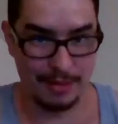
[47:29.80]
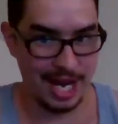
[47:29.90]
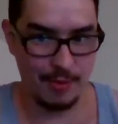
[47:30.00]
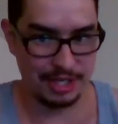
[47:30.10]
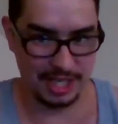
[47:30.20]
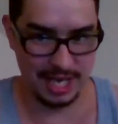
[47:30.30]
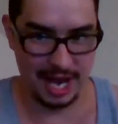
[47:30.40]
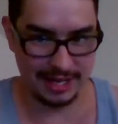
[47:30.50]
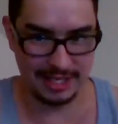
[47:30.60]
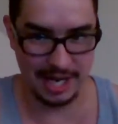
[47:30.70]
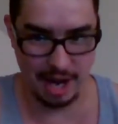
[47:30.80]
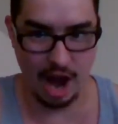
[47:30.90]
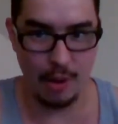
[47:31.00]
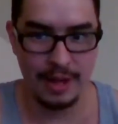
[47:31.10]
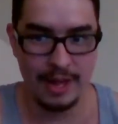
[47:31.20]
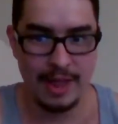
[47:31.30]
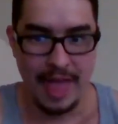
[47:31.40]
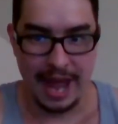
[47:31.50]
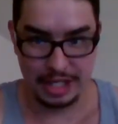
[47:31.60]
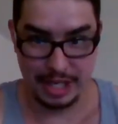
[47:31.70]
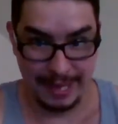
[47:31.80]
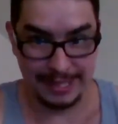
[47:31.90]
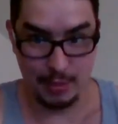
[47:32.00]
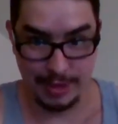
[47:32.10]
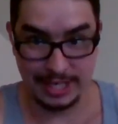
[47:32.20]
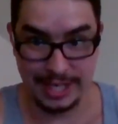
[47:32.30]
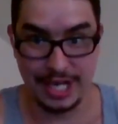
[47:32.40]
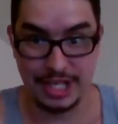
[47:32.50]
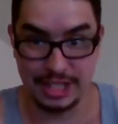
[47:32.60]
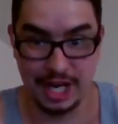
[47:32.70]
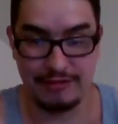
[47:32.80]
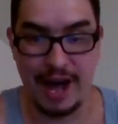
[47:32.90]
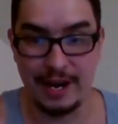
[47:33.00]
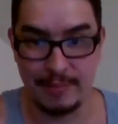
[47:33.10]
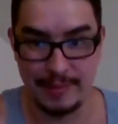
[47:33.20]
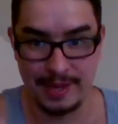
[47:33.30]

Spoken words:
with anyone. She's not gonna say no, and she means it when she says she's gonna fight him.